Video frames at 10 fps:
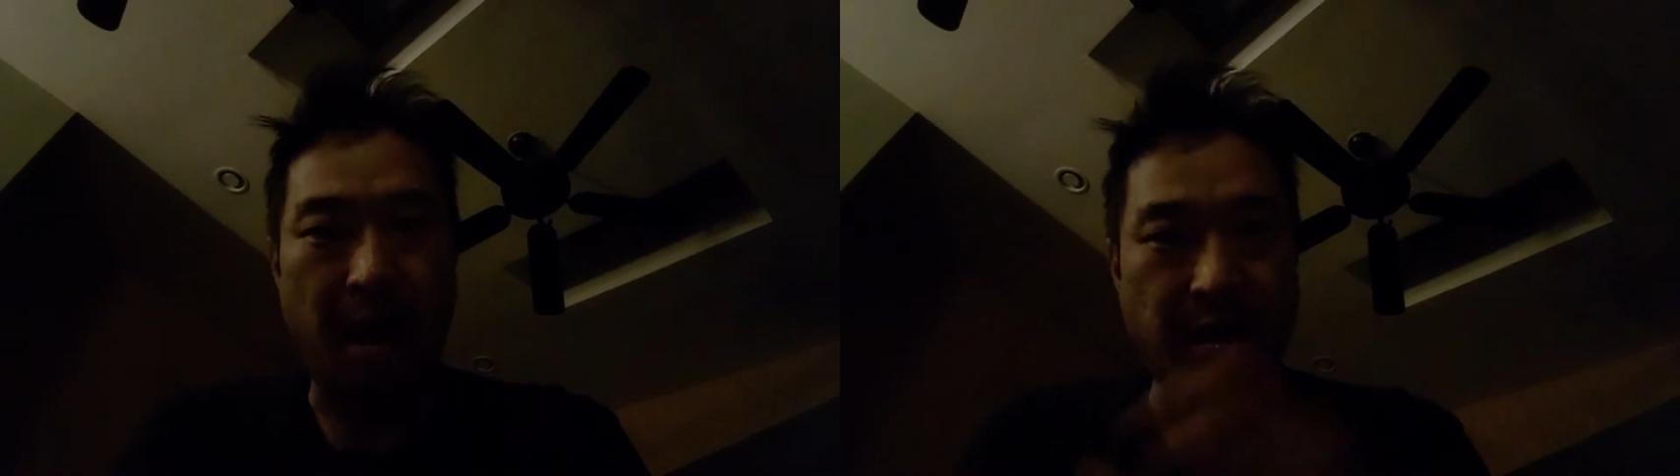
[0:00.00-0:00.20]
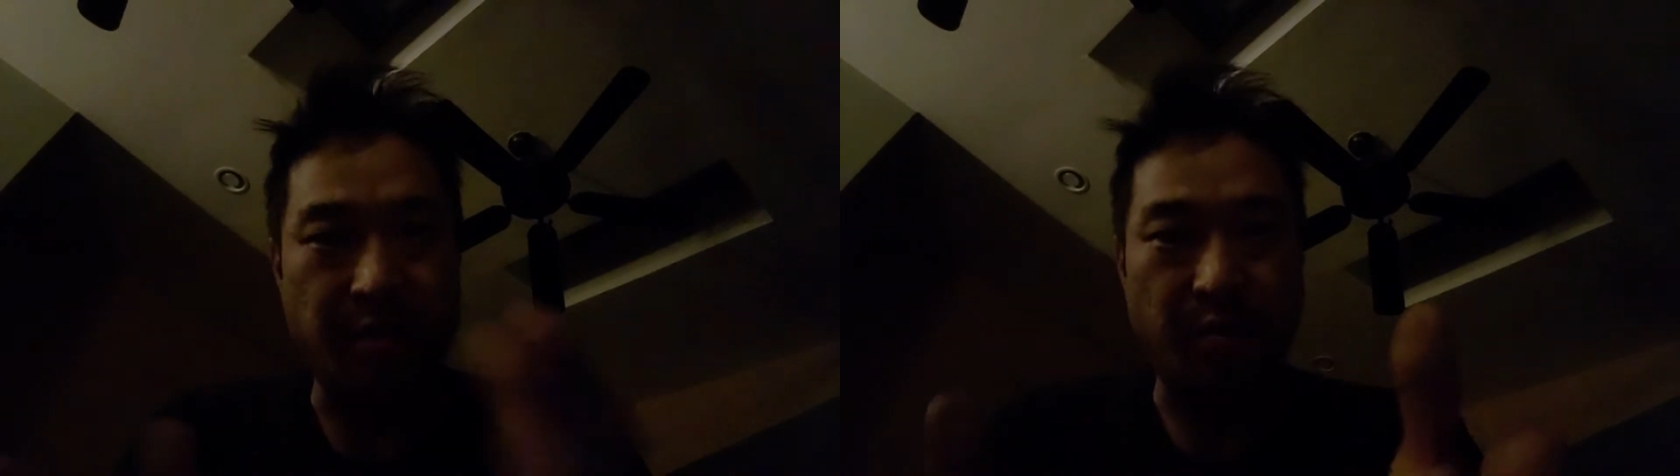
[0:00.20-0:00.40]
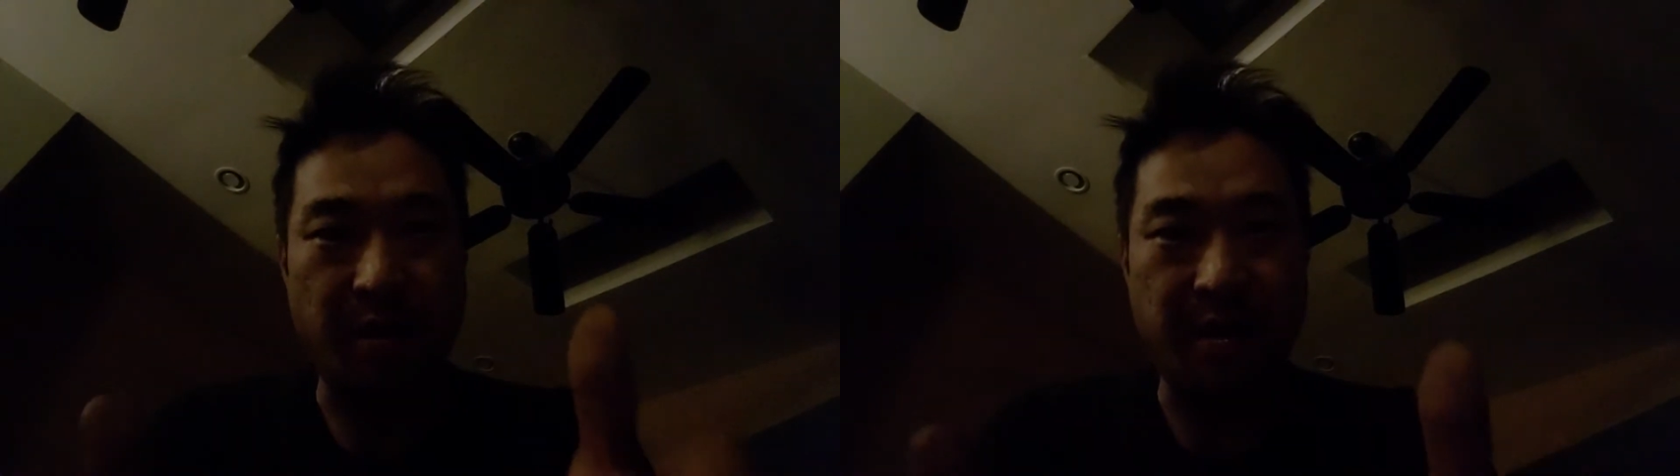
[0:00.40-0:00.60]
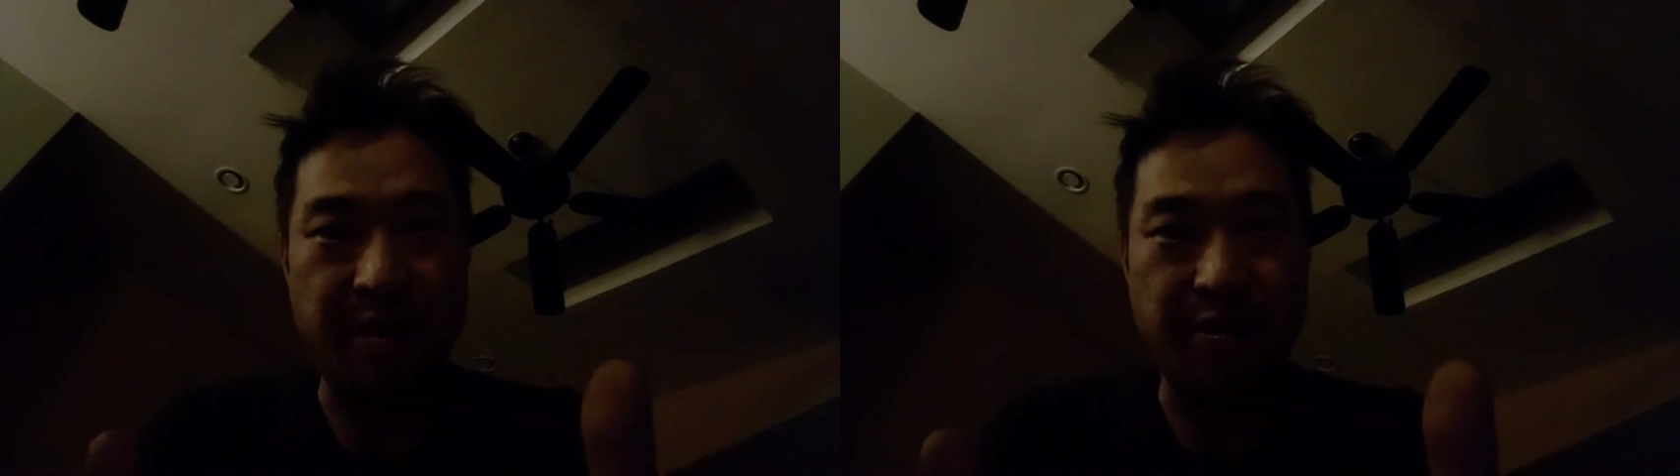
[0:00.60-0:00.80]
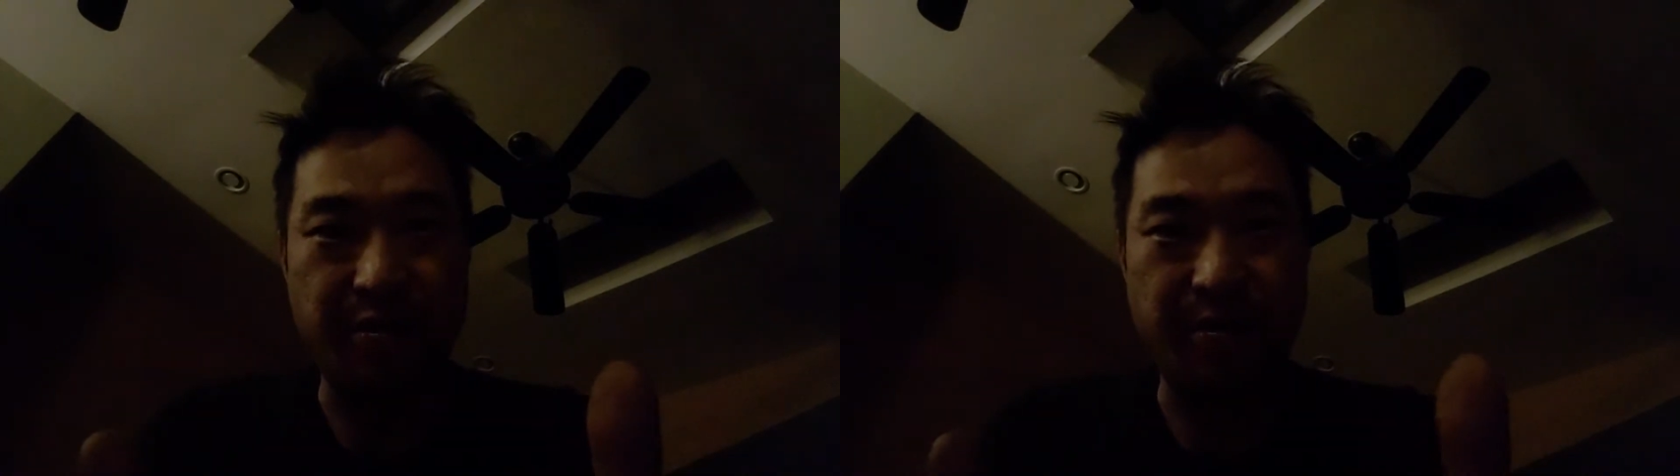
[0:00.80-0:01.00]
just wanted
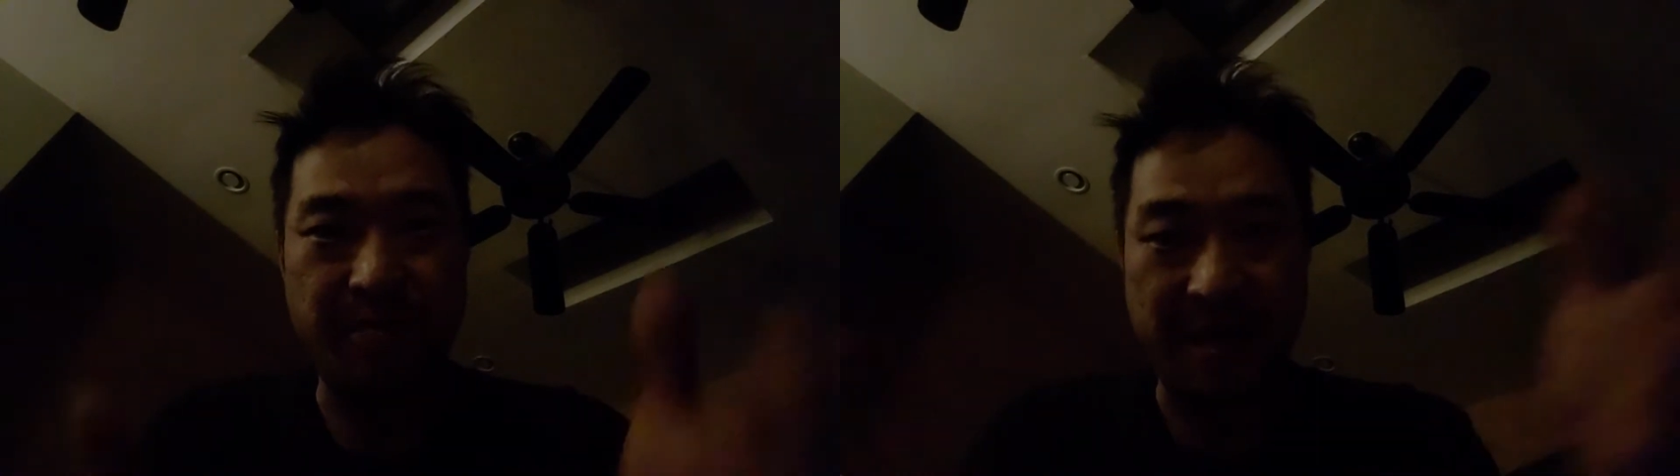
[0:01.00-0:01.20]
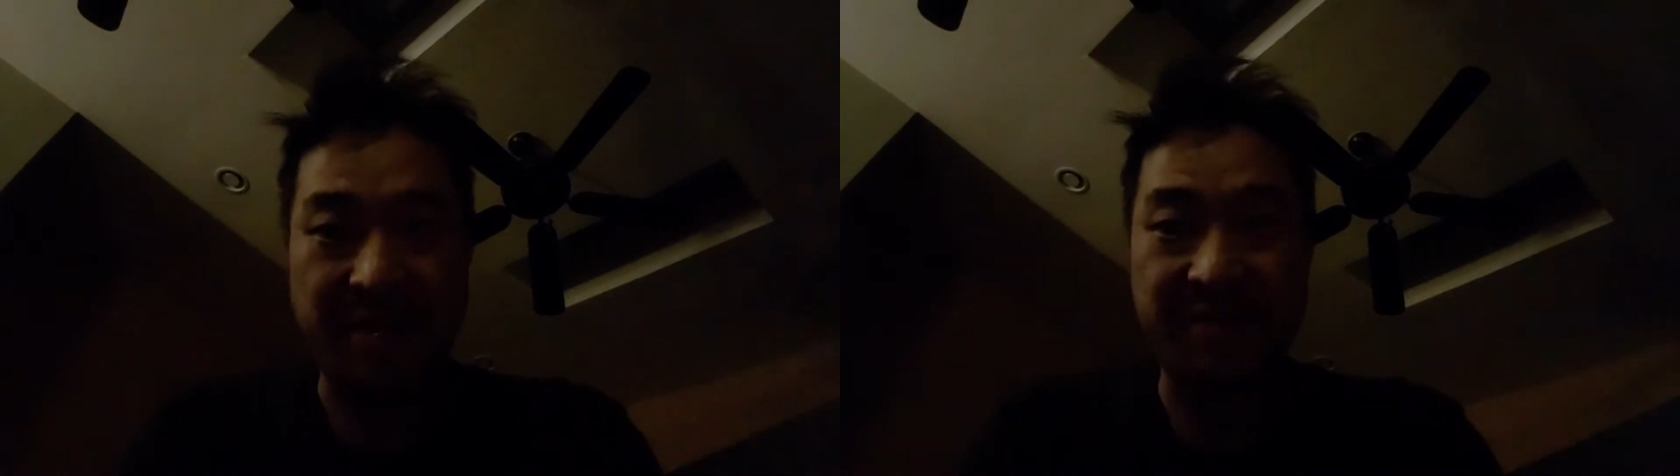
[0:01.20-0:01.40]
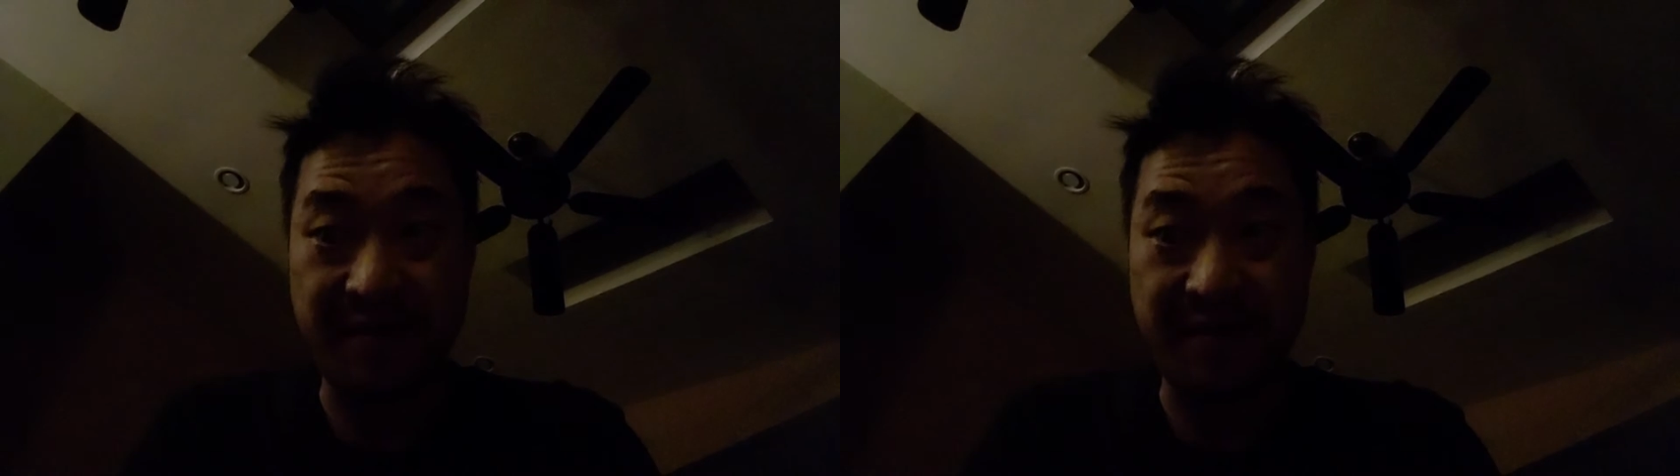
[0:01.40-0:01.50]
to make this